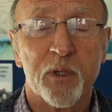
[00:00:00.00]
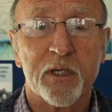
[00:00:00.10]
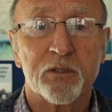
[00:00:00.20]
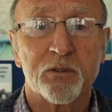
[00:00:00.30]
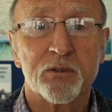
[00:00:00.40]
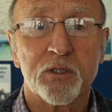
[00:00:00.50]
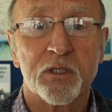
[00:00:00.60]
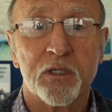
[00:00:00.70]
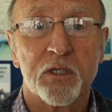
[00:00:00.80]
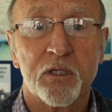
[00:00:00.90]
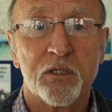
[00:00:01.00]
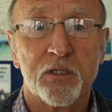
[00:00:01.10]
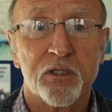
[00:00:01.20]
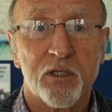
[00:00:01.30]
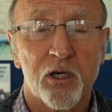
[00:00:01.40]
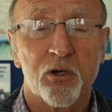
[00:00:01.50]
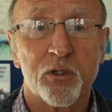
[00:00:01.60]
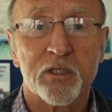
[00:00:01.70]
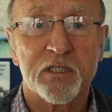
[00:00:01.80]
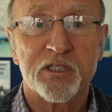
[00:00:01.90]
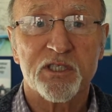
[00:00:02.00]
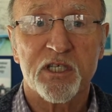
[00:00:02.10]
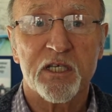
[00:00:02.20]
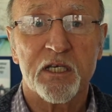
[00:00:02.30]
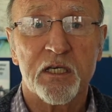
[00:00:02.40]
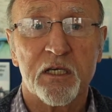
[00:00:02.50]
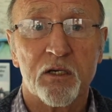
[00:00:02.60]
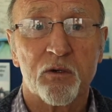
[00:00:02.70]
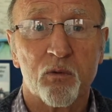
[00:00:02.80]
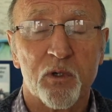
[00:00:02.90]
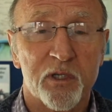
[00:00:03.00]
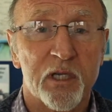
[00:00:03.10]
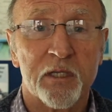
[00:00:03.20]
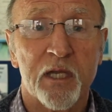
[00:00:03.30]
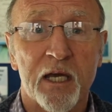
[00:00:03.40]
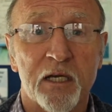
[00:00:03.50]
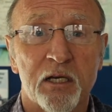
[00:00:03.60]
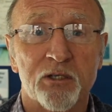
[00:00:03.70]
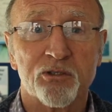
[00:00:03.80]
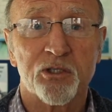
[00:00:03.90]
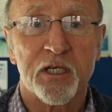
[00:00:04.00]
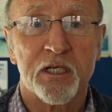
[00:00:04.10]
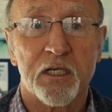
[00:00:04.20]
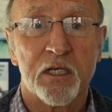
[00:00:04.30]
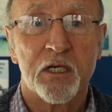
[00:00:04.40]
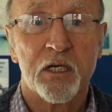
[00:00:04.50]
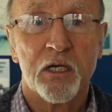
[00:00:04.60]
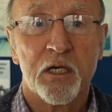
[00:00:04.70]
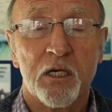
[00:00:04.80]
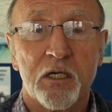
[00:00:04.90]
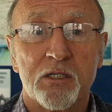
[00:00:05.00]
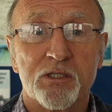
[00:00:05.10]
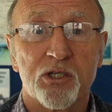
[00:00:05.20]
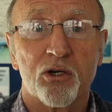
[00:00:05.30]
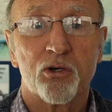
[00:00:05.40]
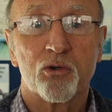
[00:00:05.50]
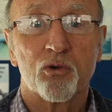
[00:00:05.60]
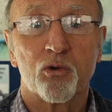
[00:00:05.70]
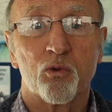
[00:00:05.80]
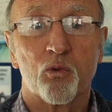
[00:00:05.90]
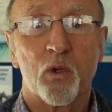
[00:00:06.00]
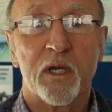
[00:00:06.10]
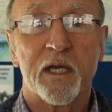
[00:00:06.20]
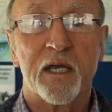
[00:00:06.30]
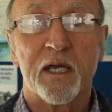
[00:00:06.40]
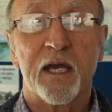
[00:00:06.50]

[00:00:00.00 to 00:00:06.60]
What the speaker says: build to go in the sea within that country. So we